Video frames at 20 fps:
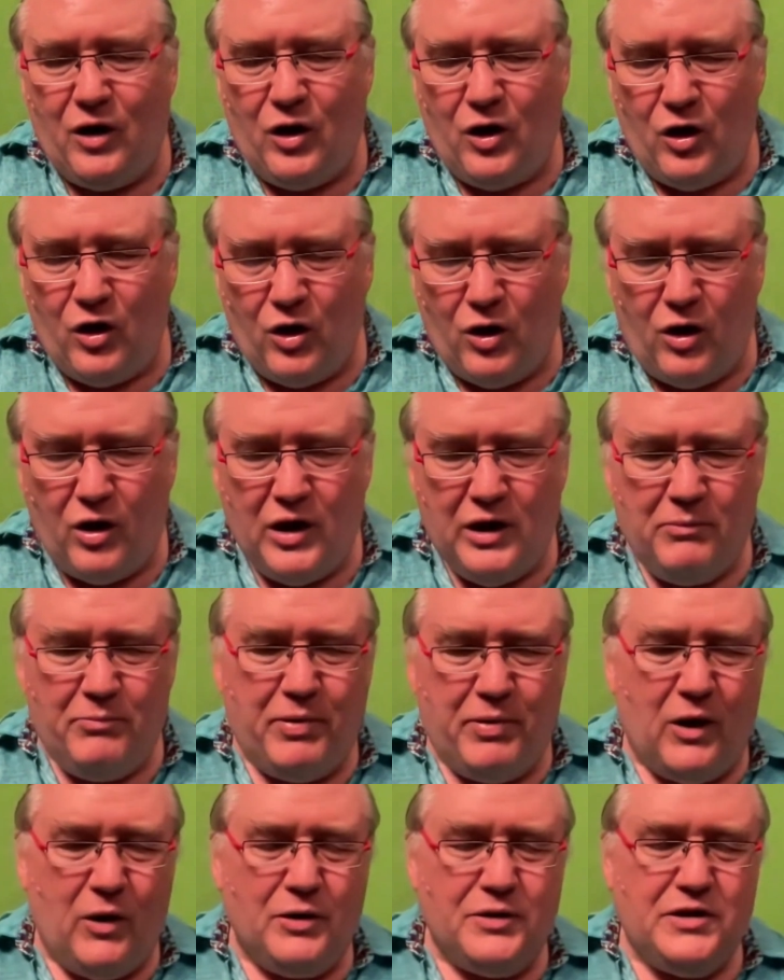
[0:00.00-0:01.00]
all
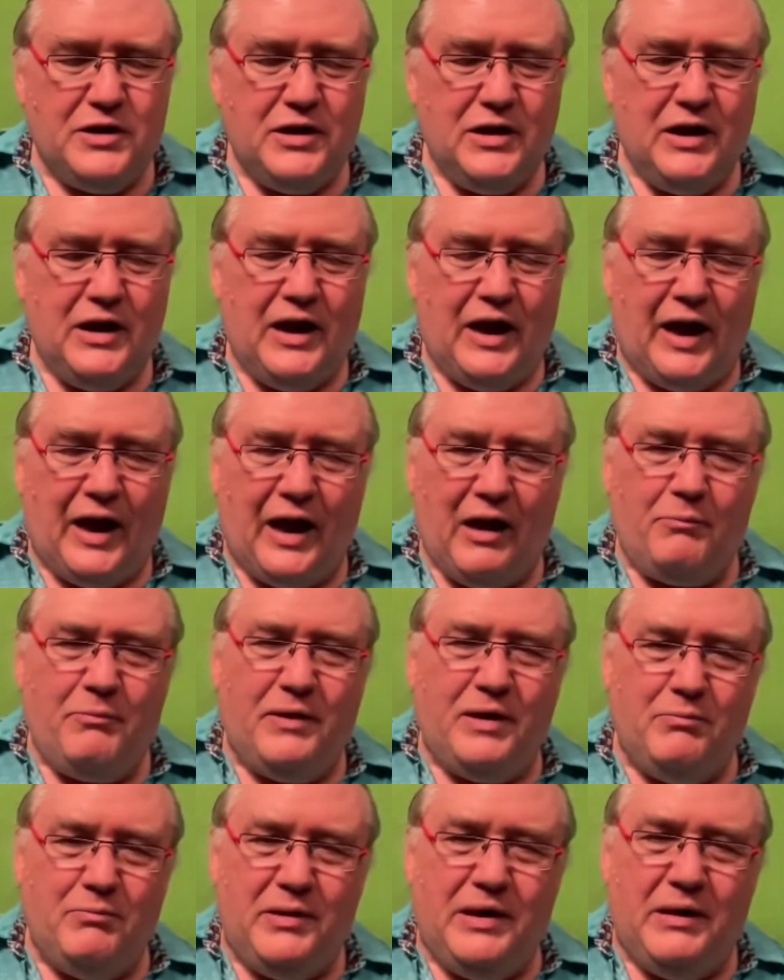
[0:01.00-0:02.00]
about
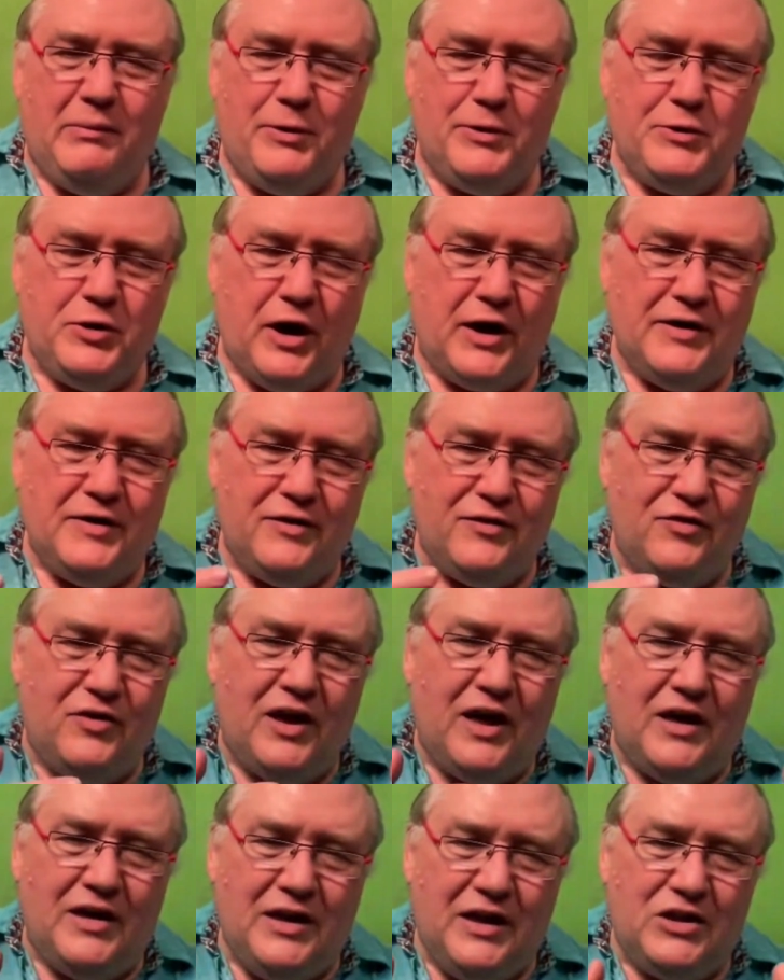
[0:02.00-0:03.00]
helping people to
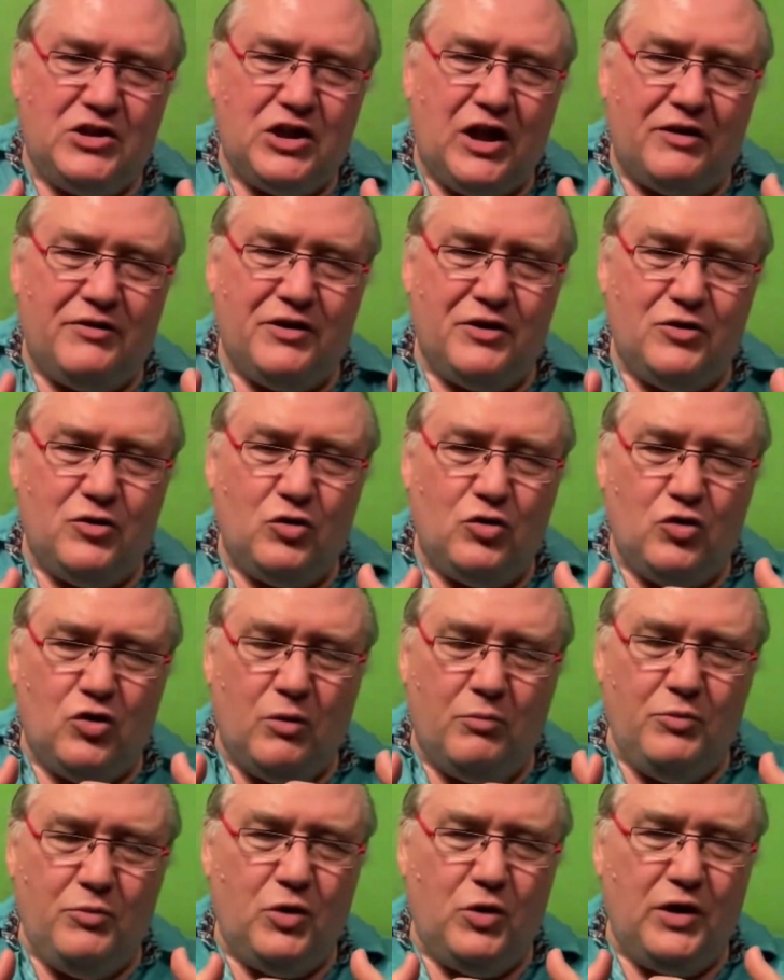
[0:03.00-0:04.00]
understand each other, to
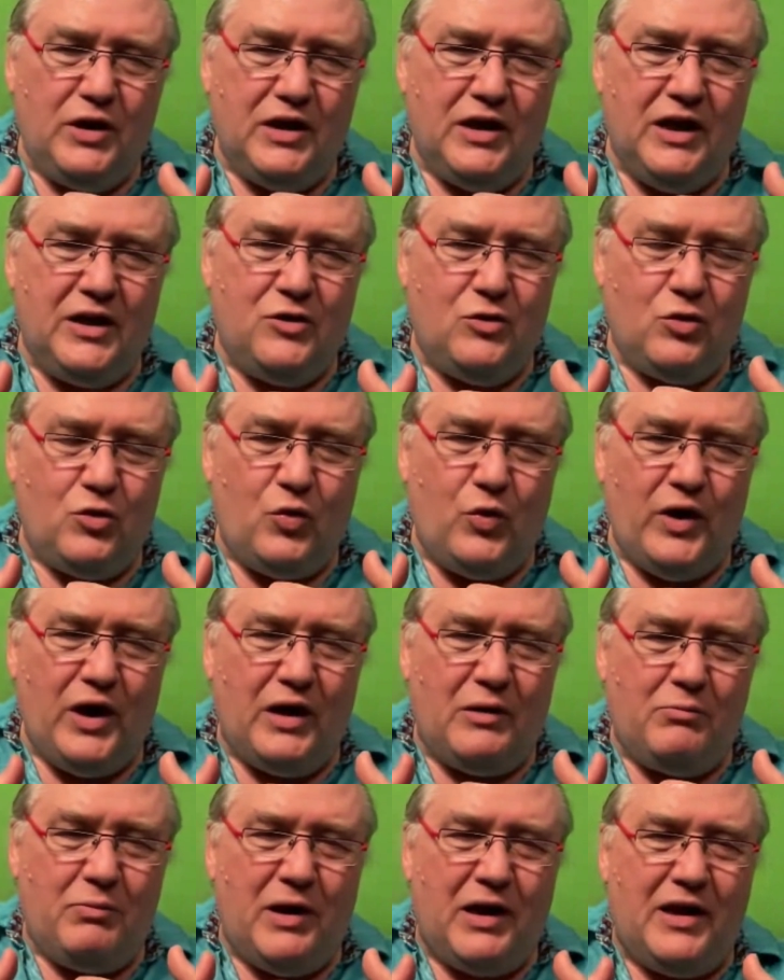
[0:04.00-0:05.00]
communicate, to
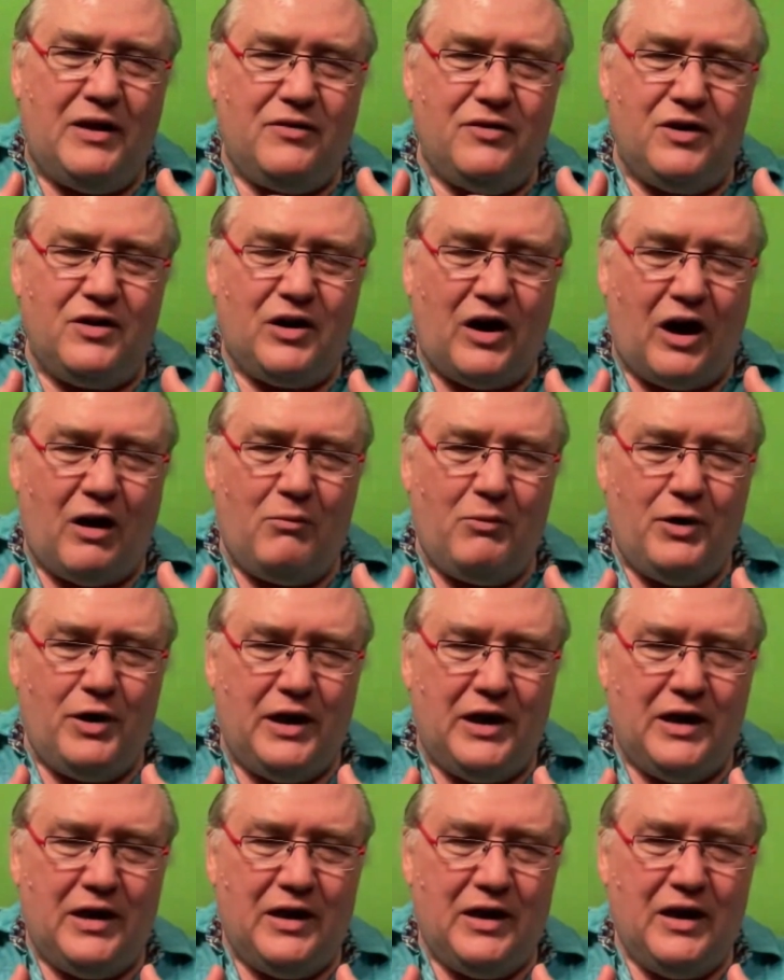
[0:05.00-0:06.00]
create balance and
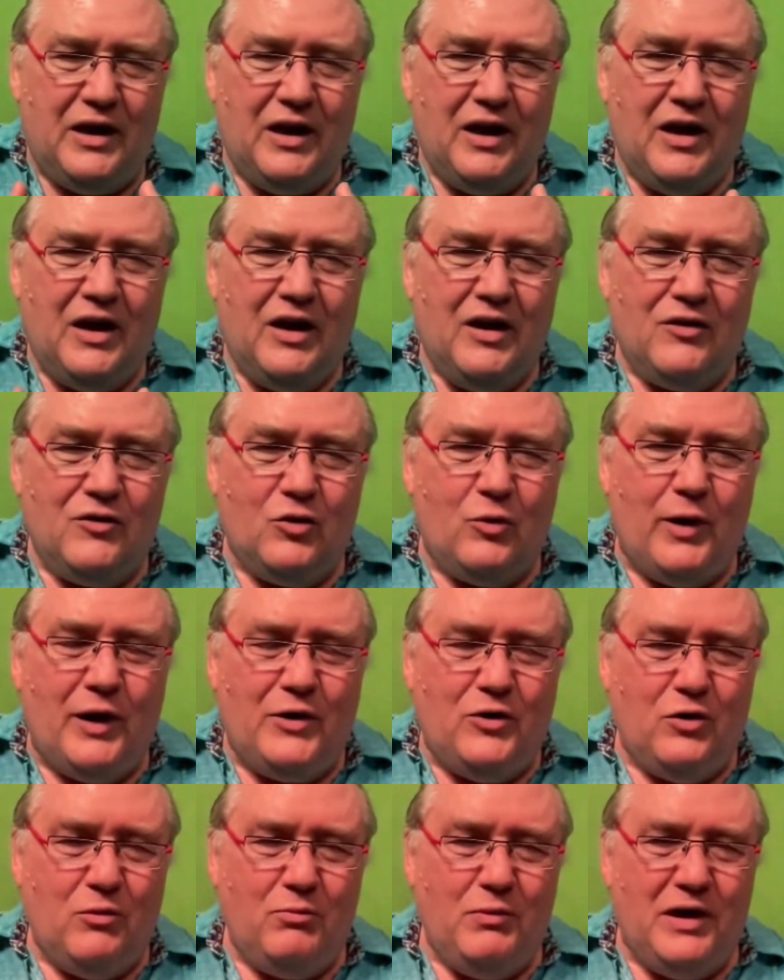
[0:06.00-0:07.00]
harmony. So when
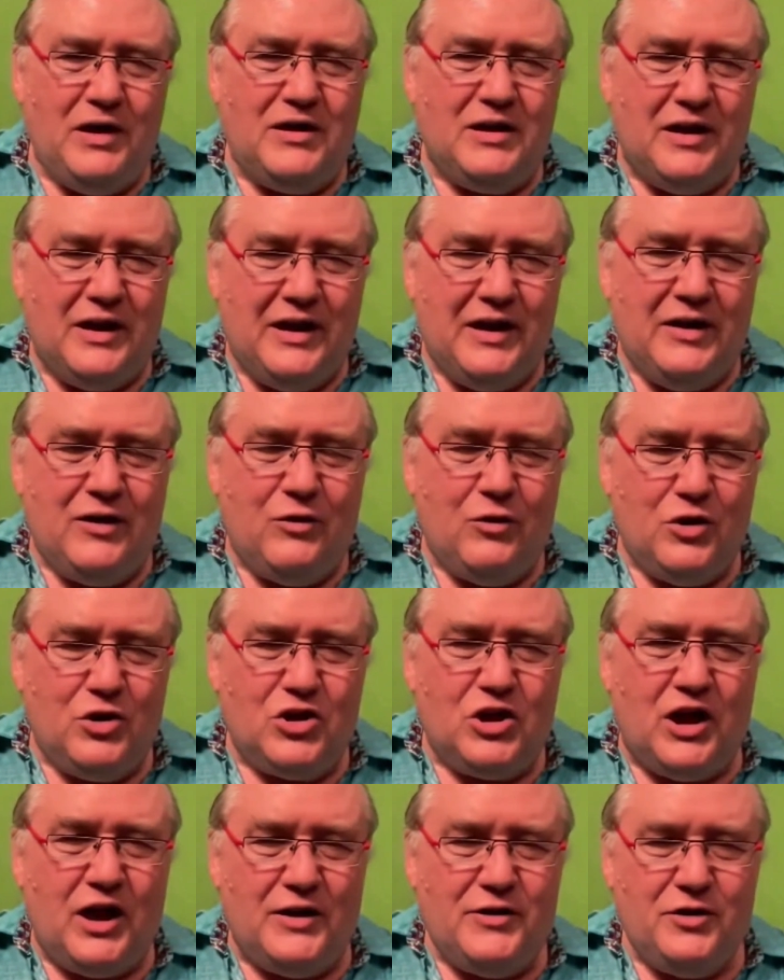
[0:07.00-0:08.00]
you meet an indigo
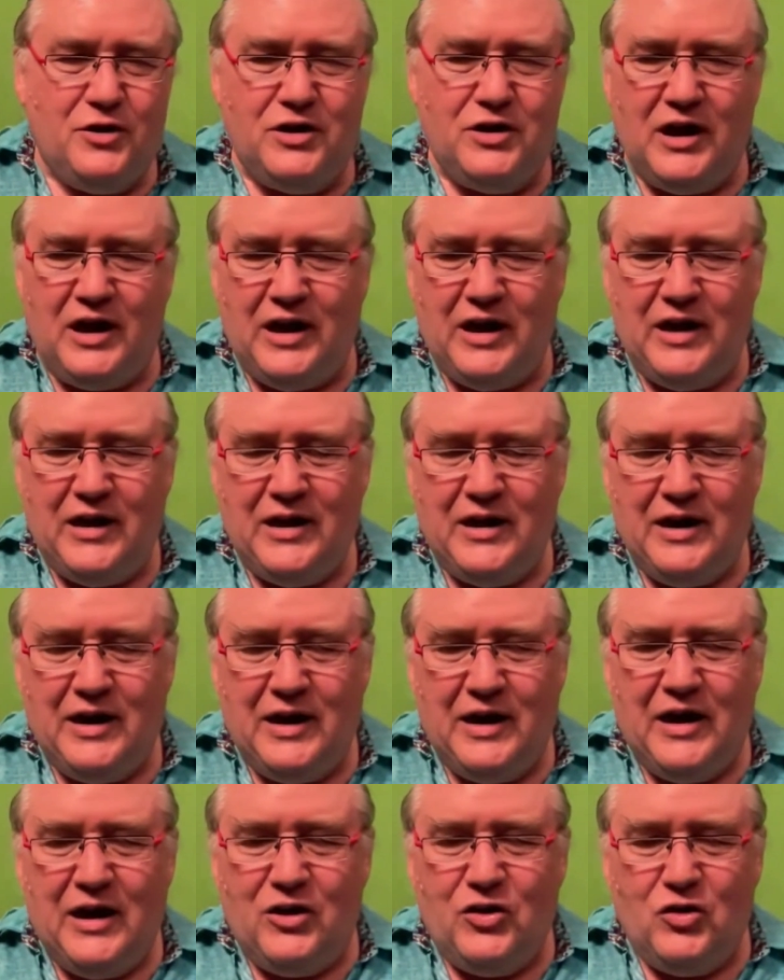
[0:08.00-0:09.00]
child today,
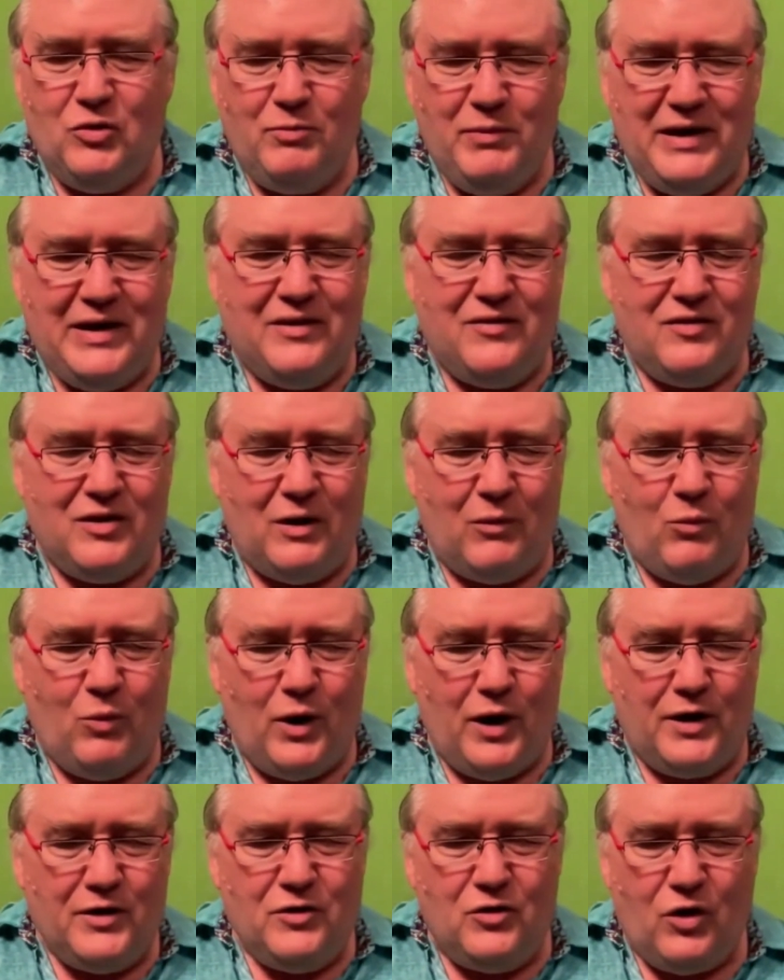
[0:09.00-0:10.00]
you meet
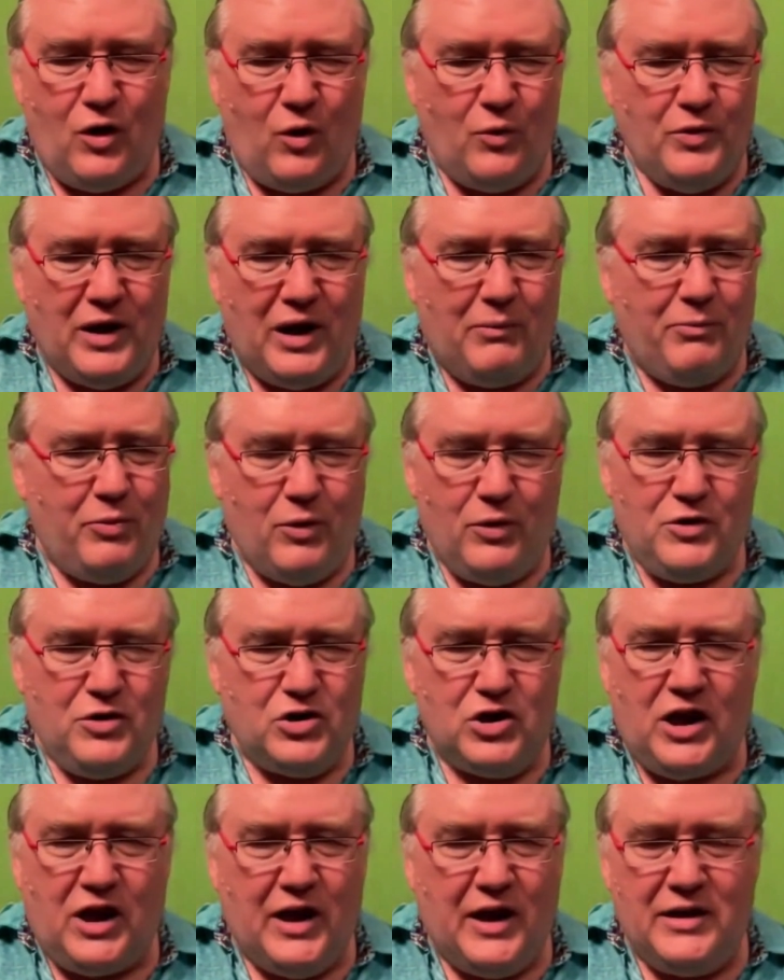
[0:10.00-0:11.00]
someone, grown up or
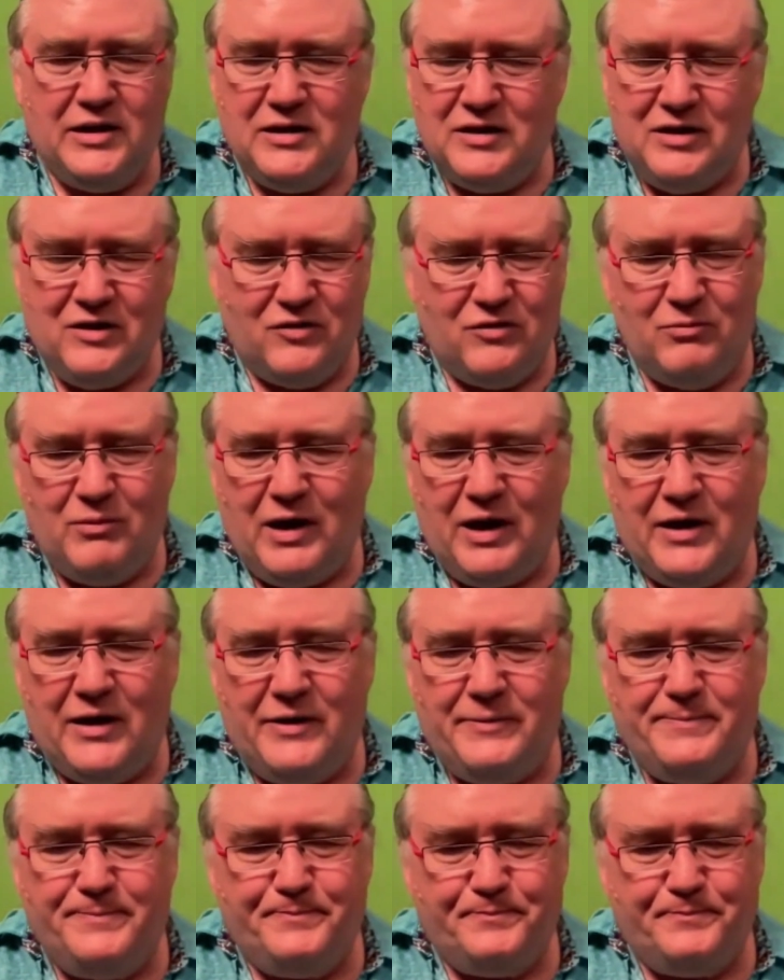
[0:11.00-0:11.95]
child, it doesn't matter,